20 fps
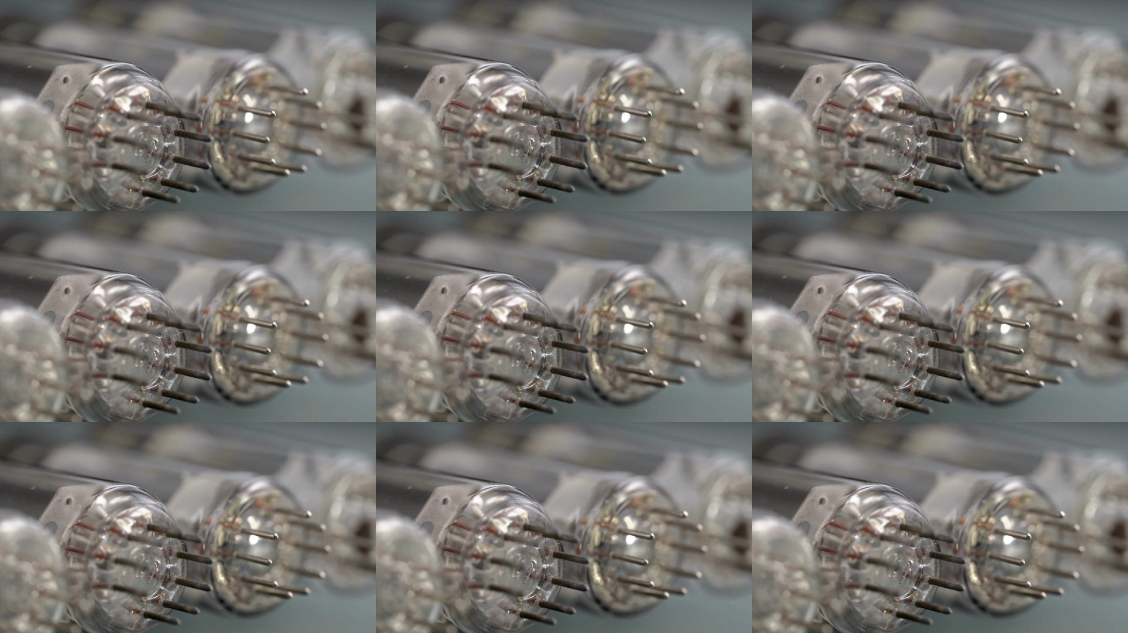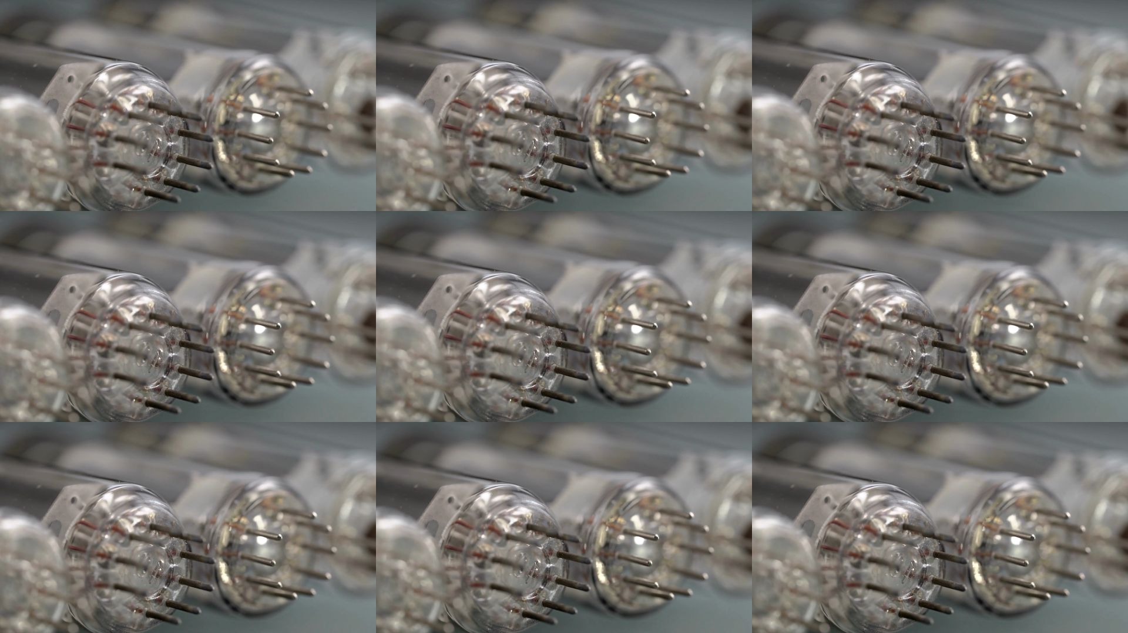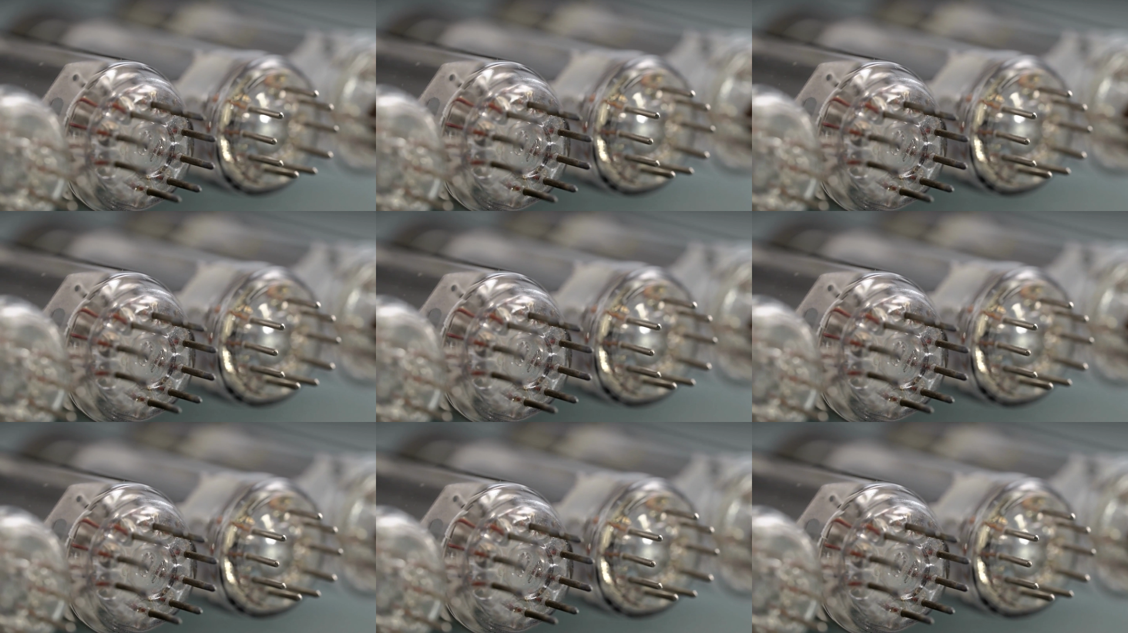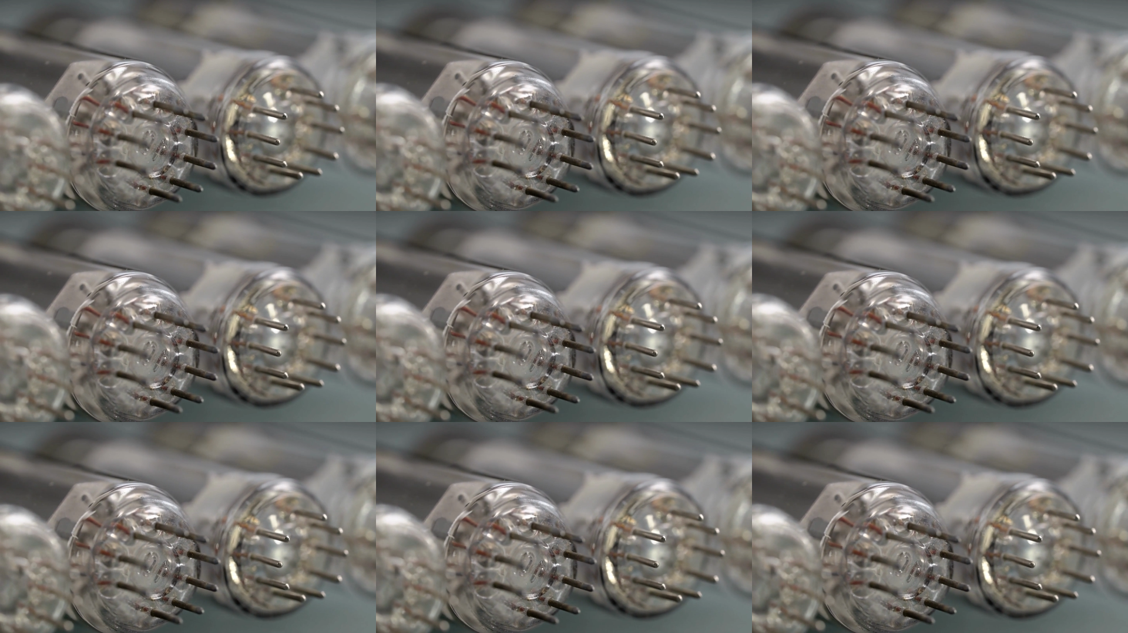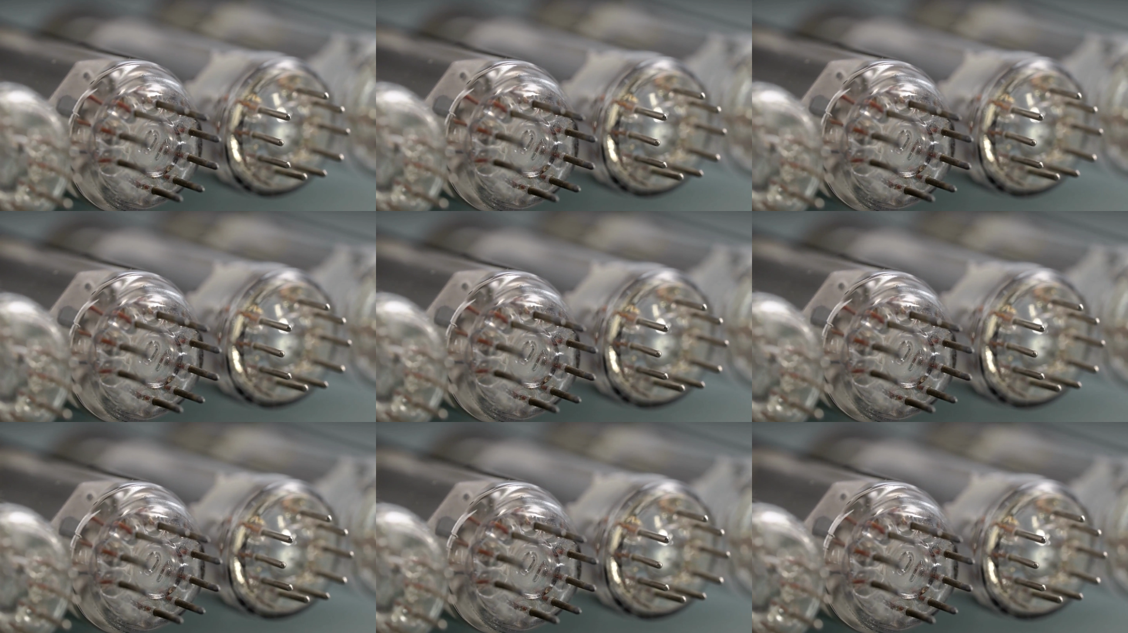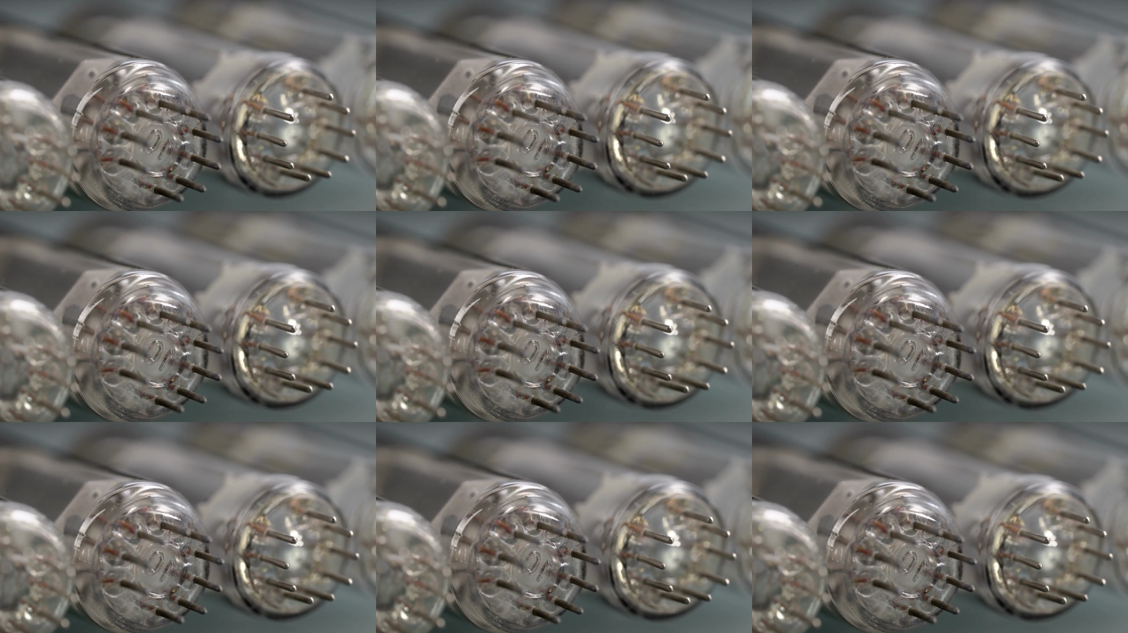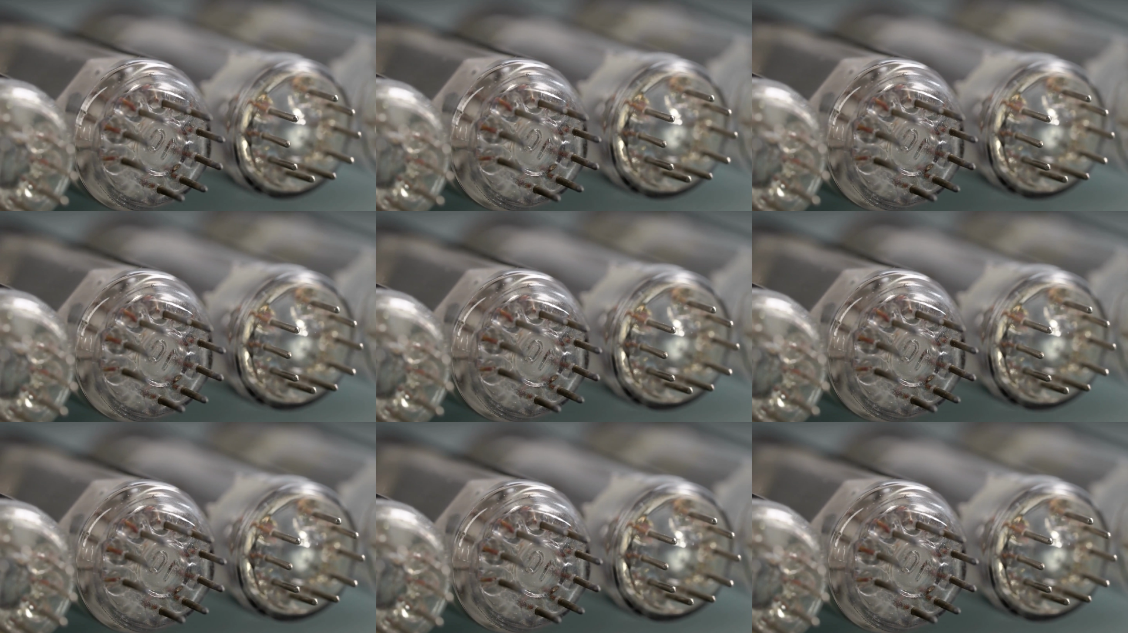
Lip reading: [unreadable: no face in view]